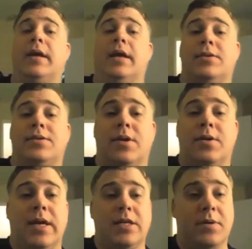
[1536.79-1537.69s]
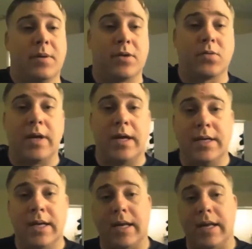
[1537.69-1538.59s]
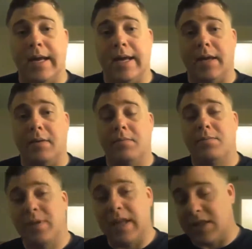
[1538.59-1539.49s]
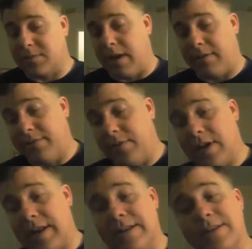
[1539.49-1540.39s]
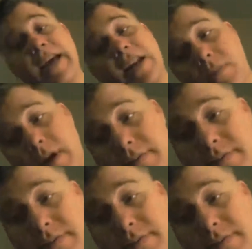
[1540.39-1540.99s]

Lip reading: And so that's pretty much what I did. I placed my foot inside of my